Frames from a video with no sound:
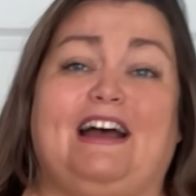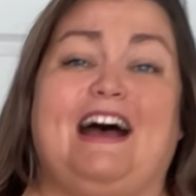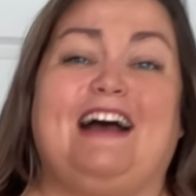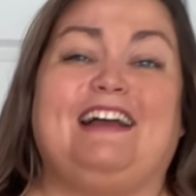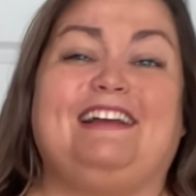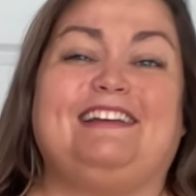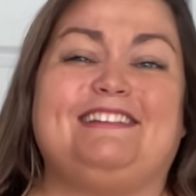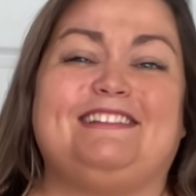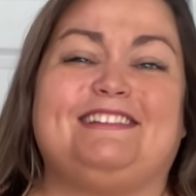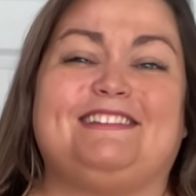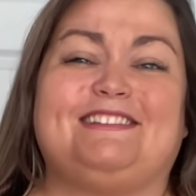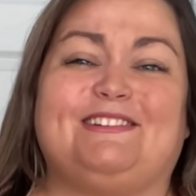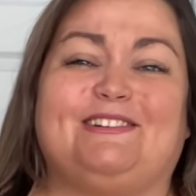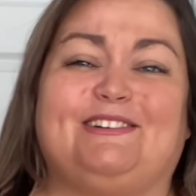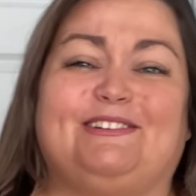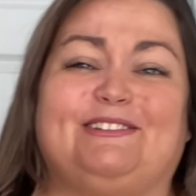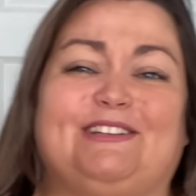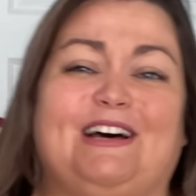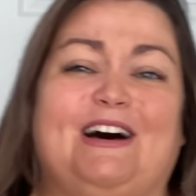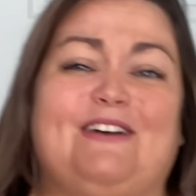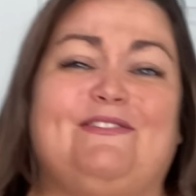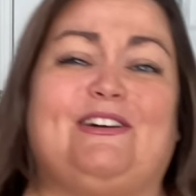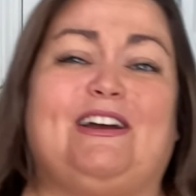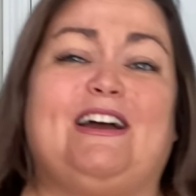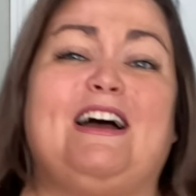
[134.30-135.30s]
I still
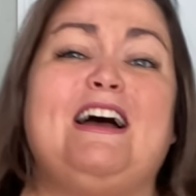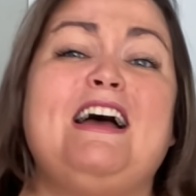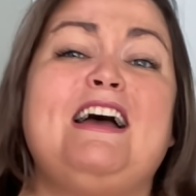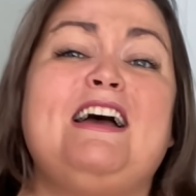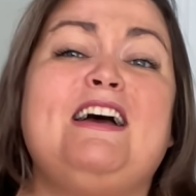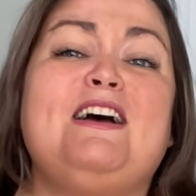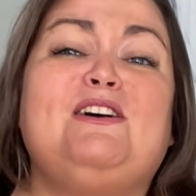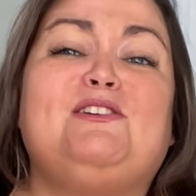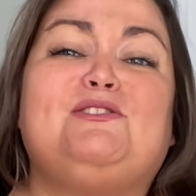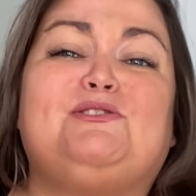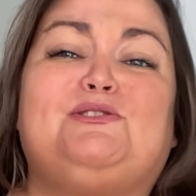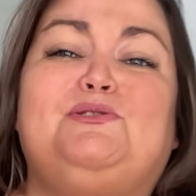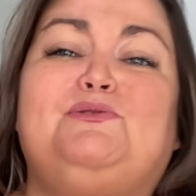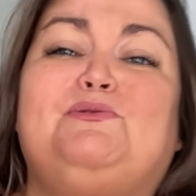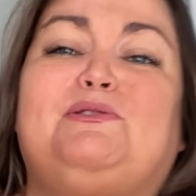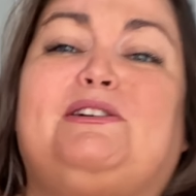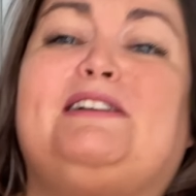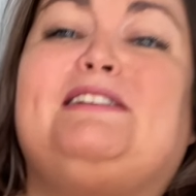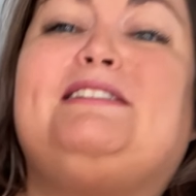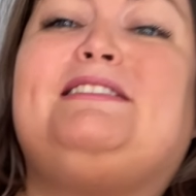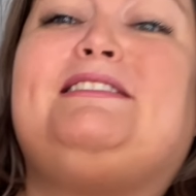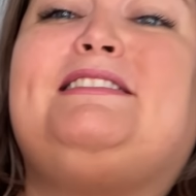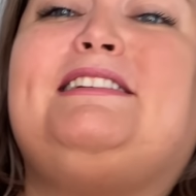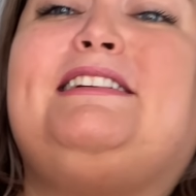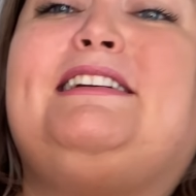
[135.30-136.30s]
love it. So you
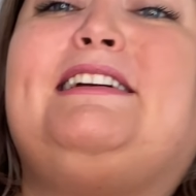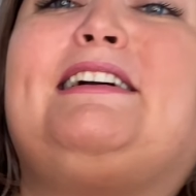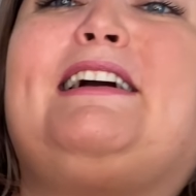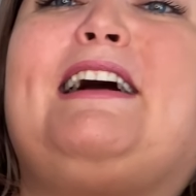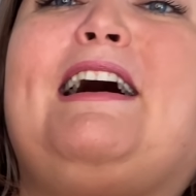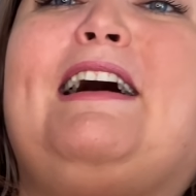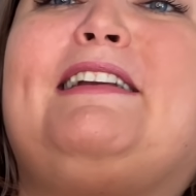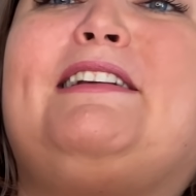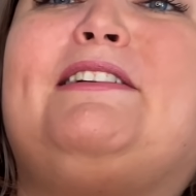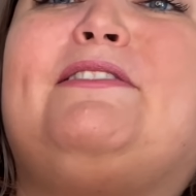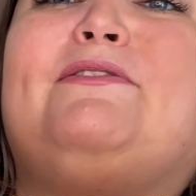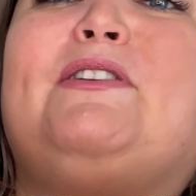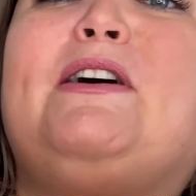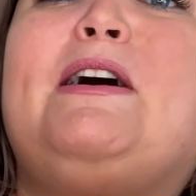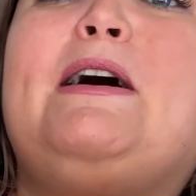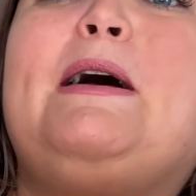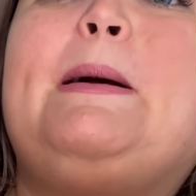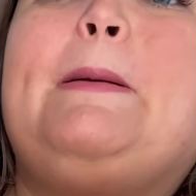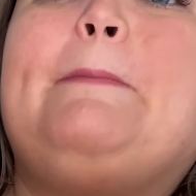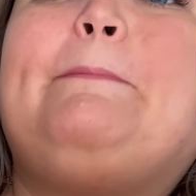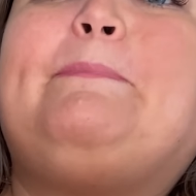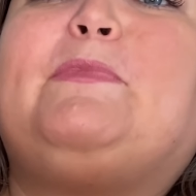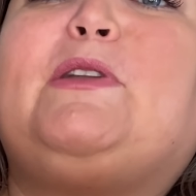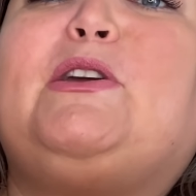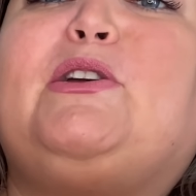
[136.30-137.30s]
can see it kind of,
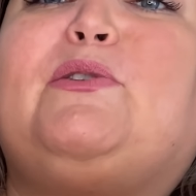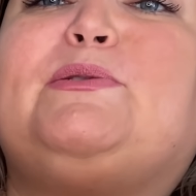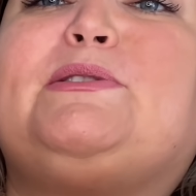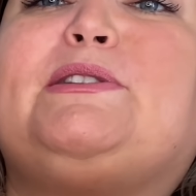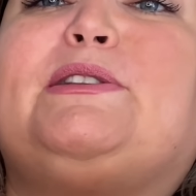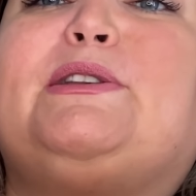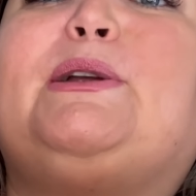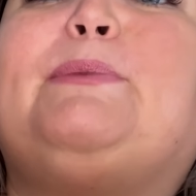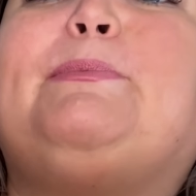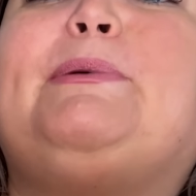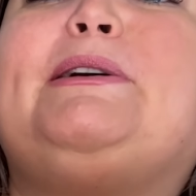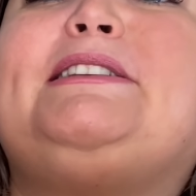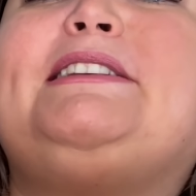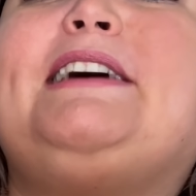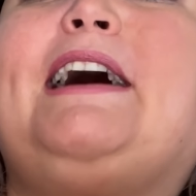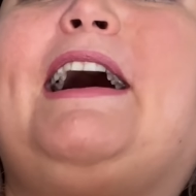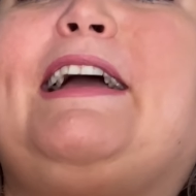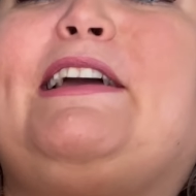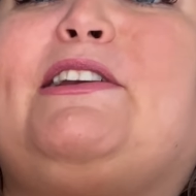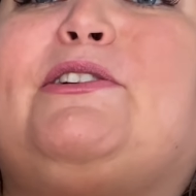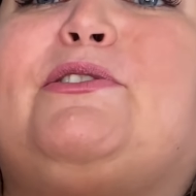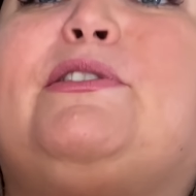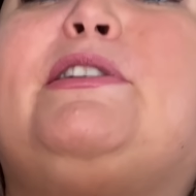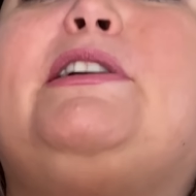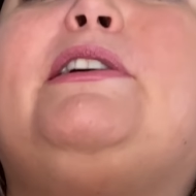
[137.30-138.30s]
you know, is a little bit
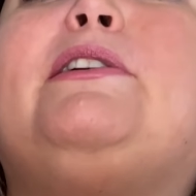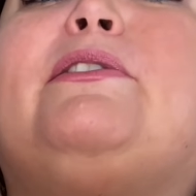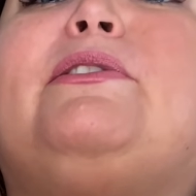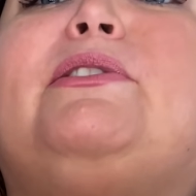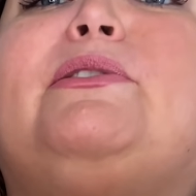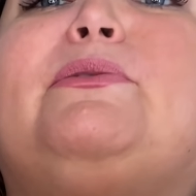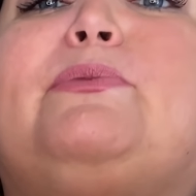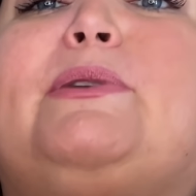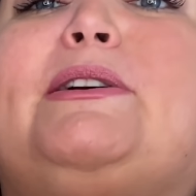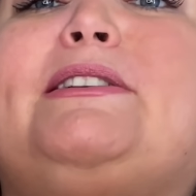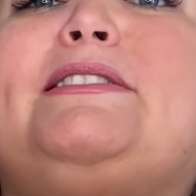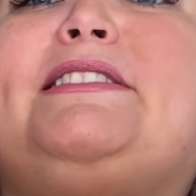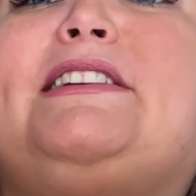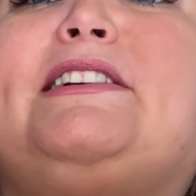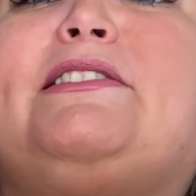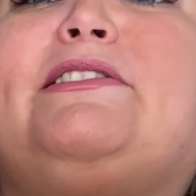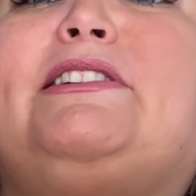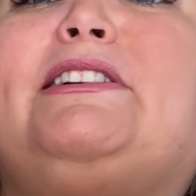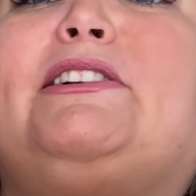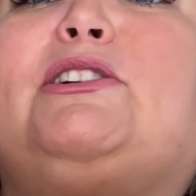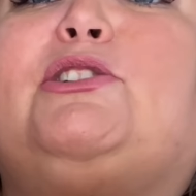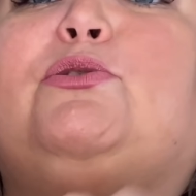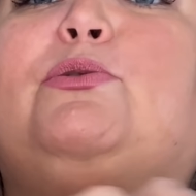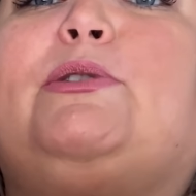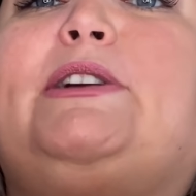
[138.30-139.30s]
tighter here in the wrist
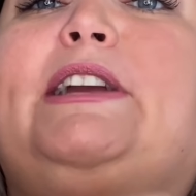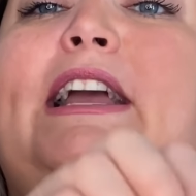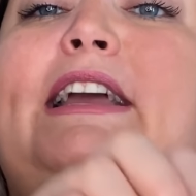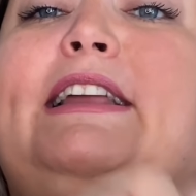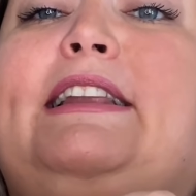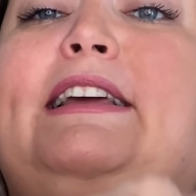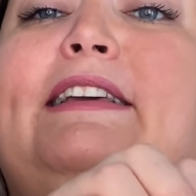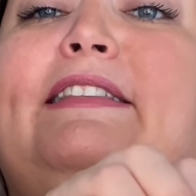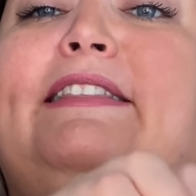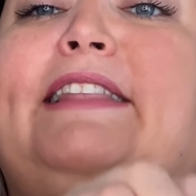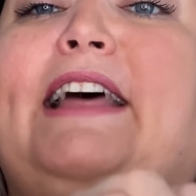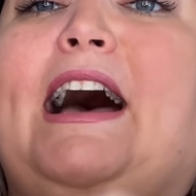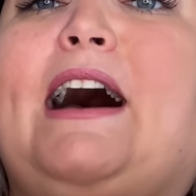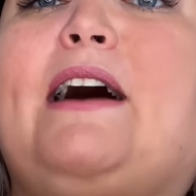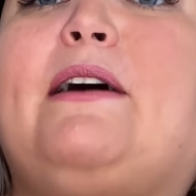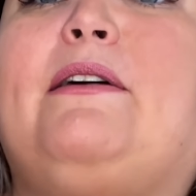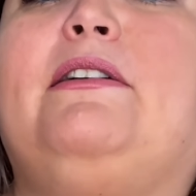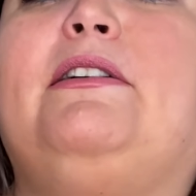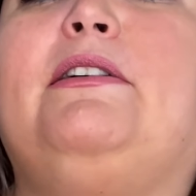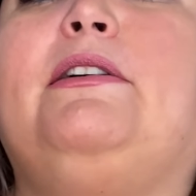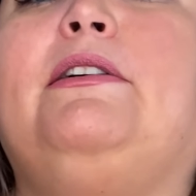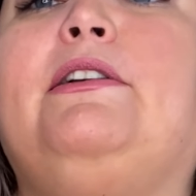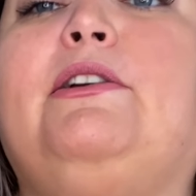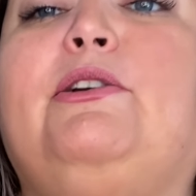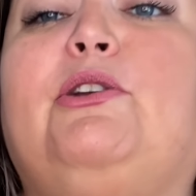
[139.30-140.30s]
area, creating that,
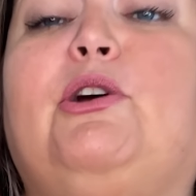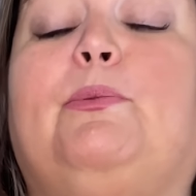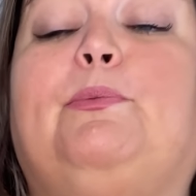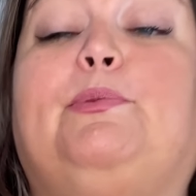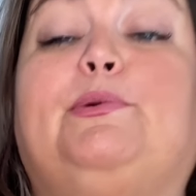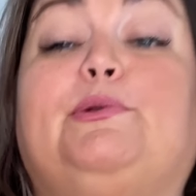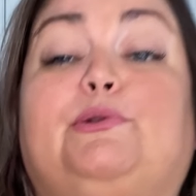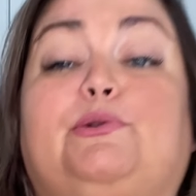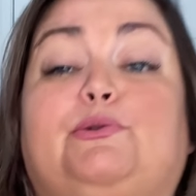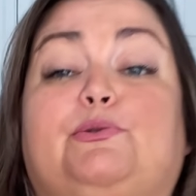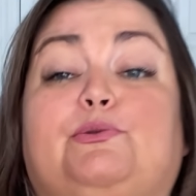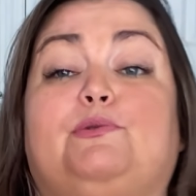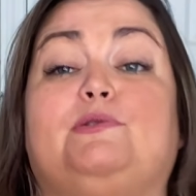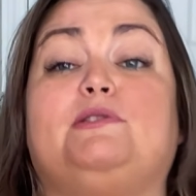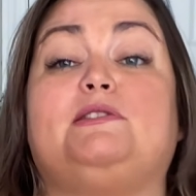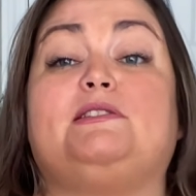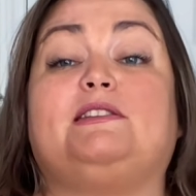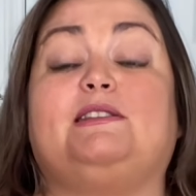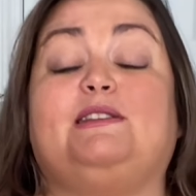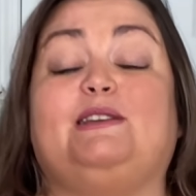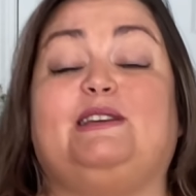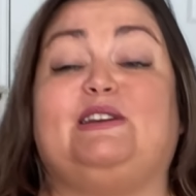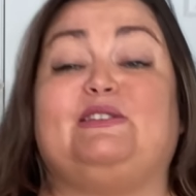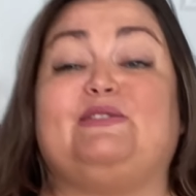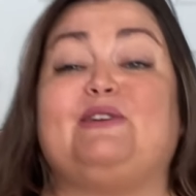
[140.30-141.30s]
you know, balloon
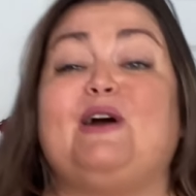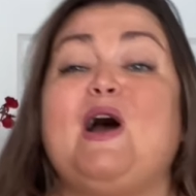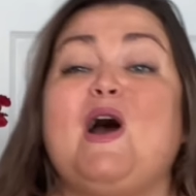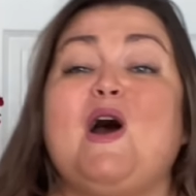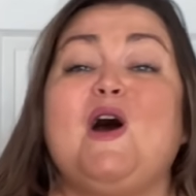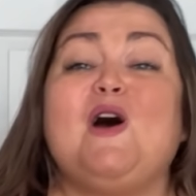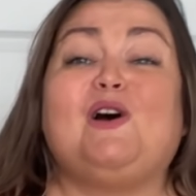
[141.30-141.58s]
sleeve.